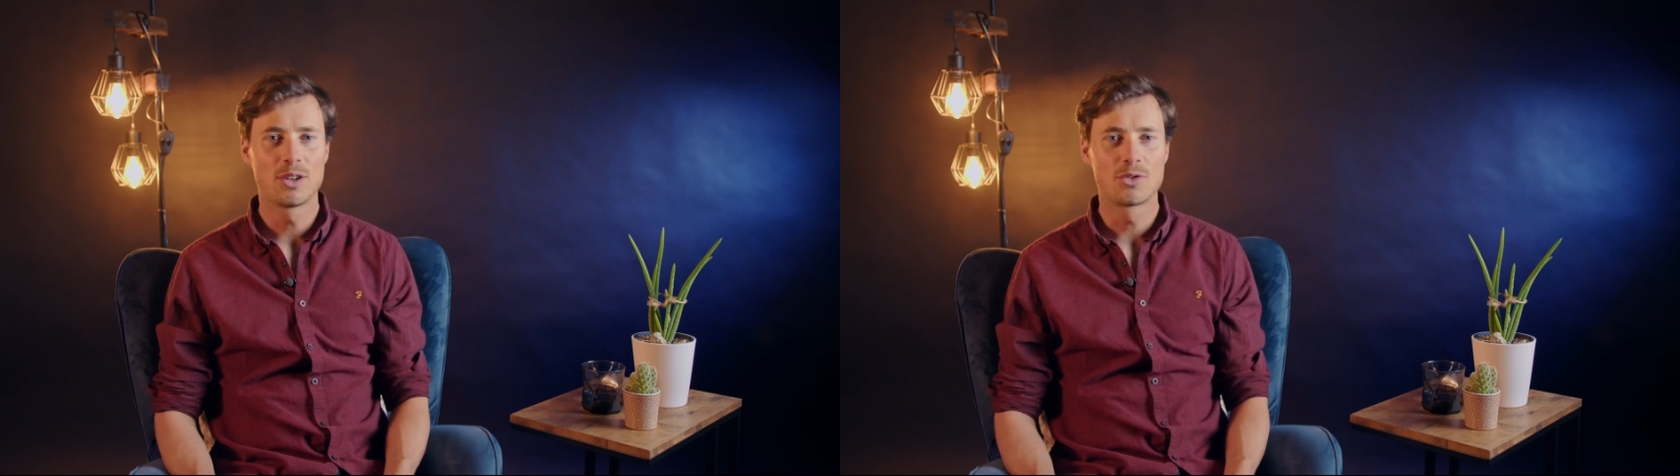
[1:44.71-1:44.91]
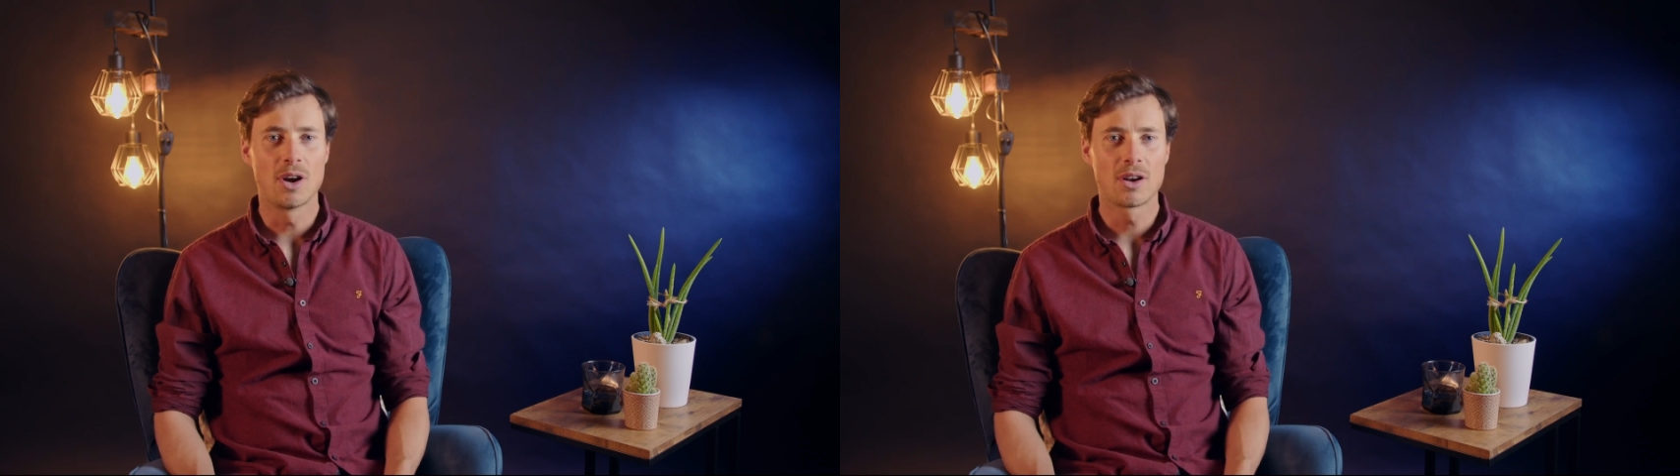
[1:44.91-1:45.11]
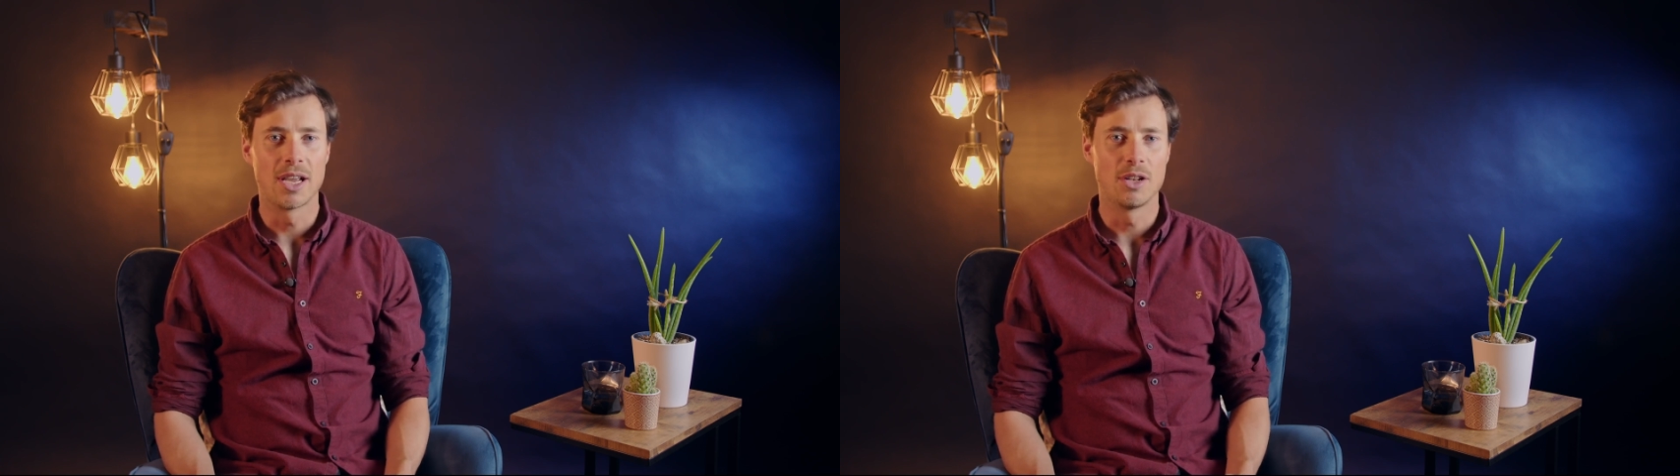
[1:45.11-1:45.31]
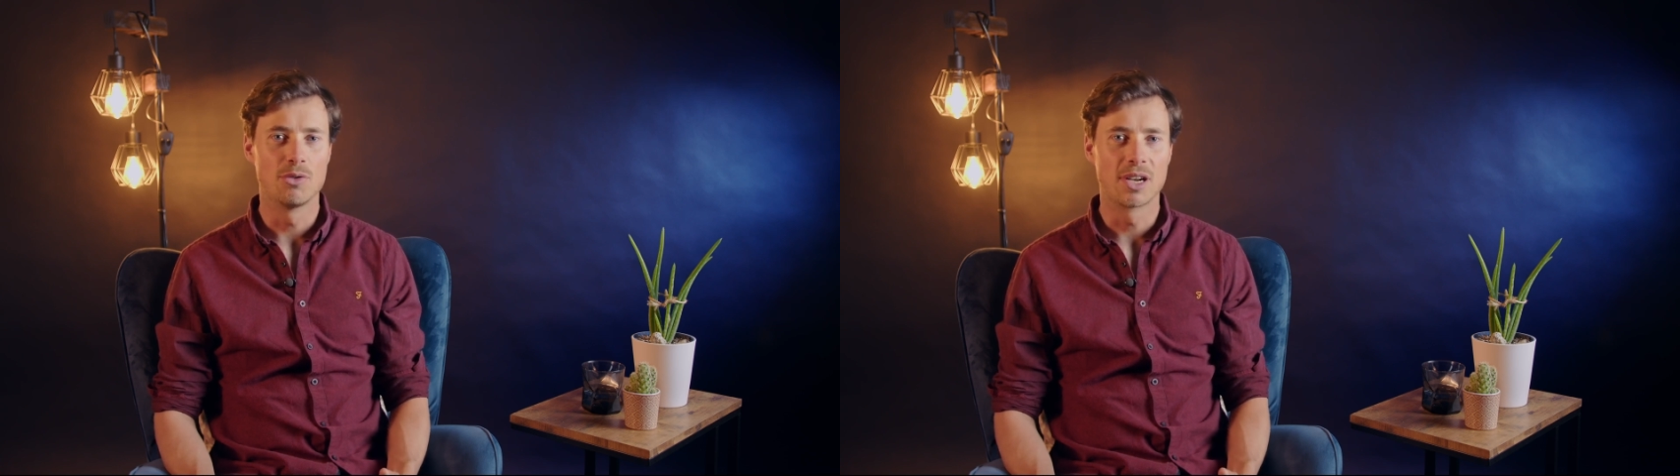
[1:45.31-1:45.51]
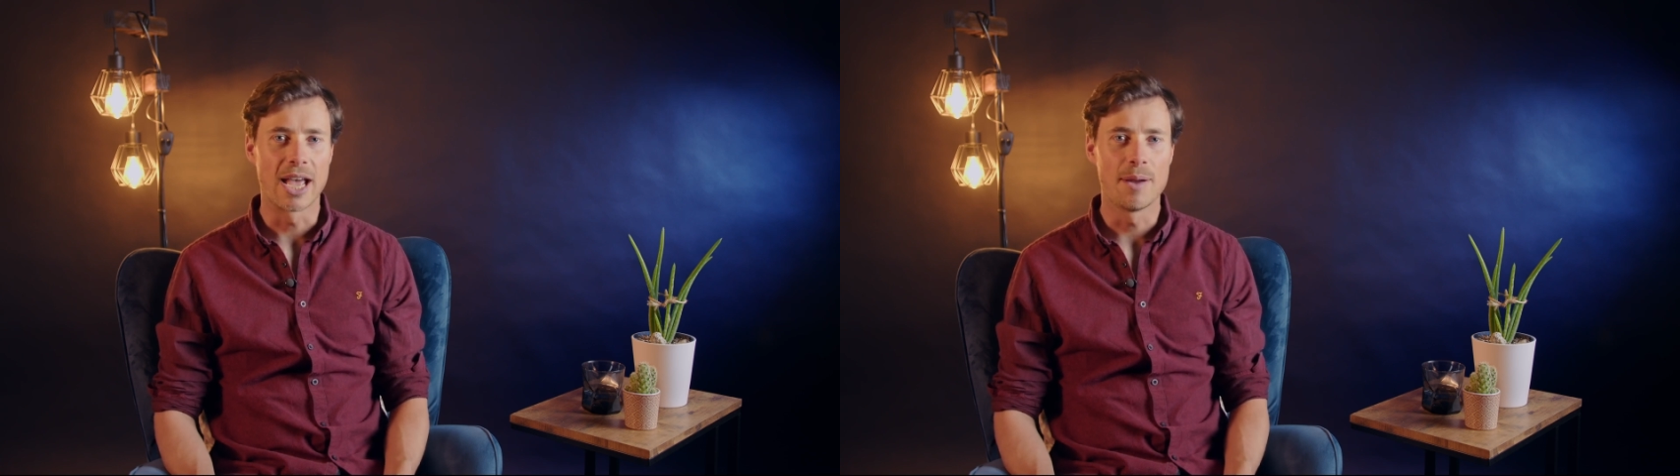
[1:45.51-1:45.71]
truck into
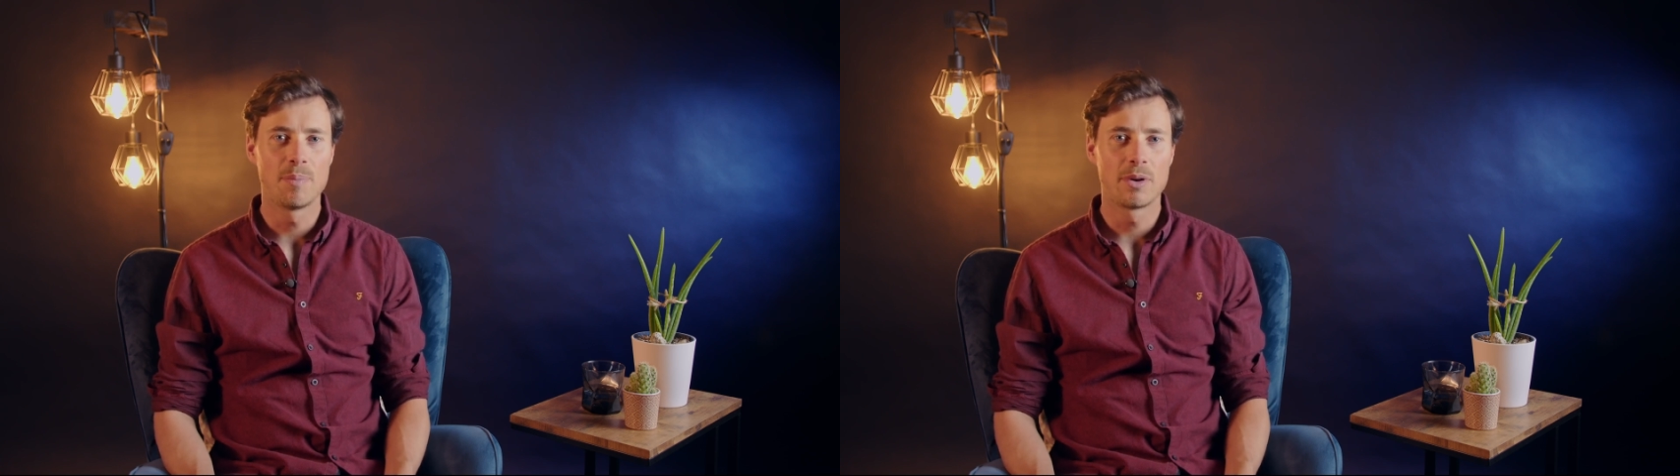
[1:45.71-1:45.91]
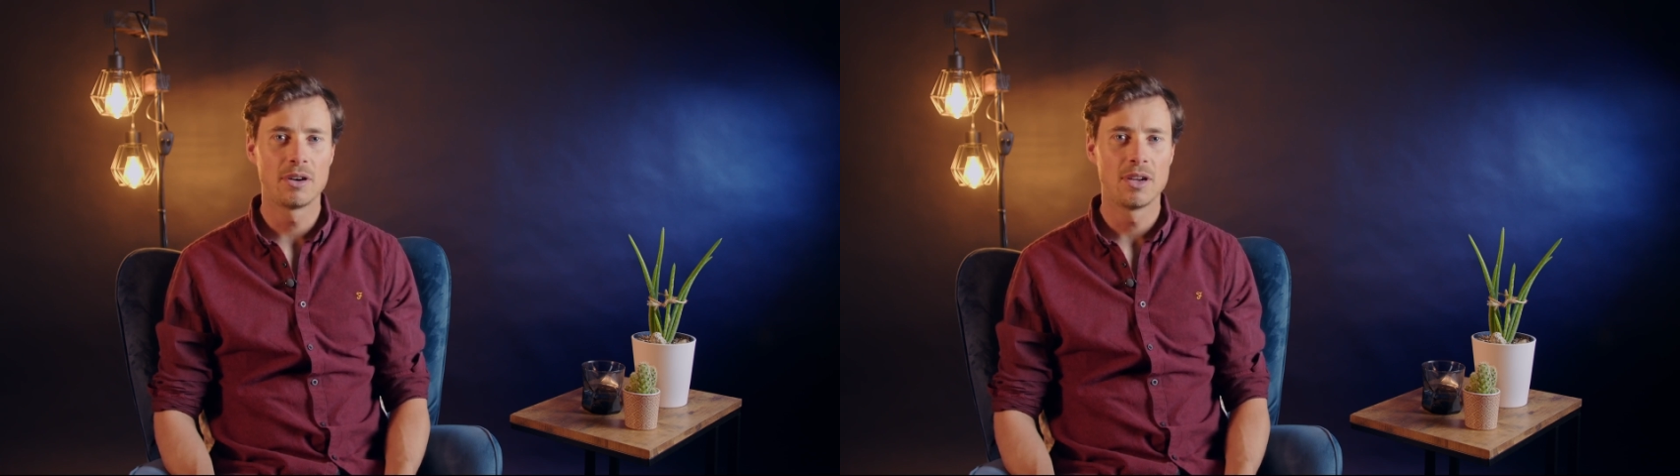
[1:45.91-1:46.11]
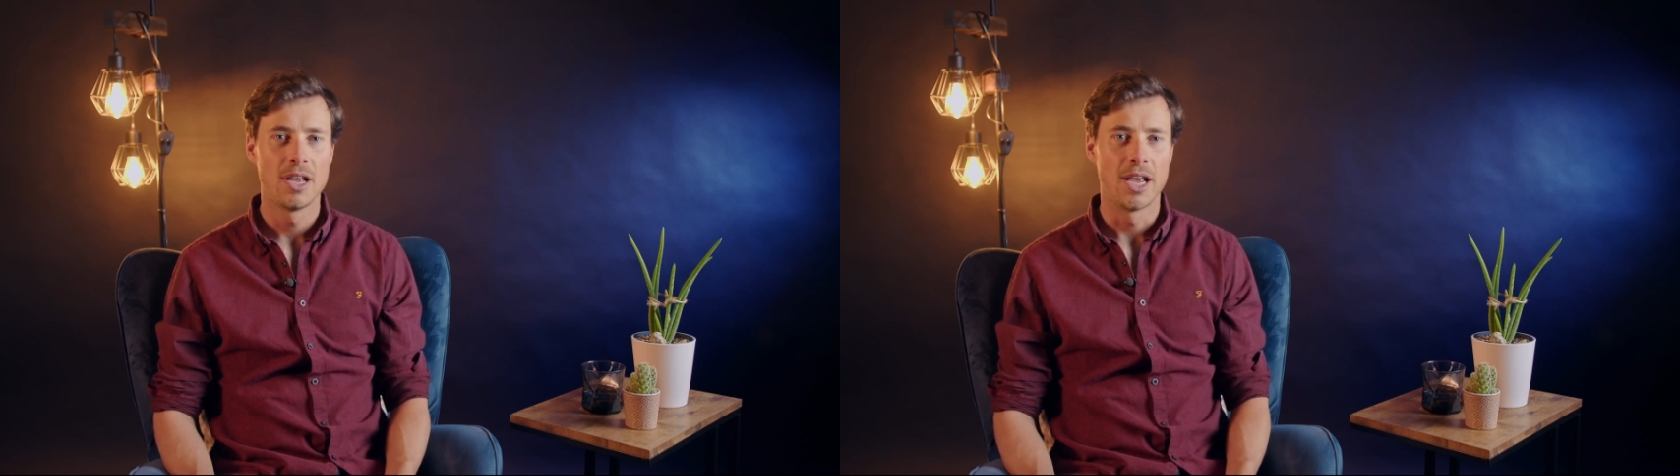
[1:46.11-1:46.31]
a camper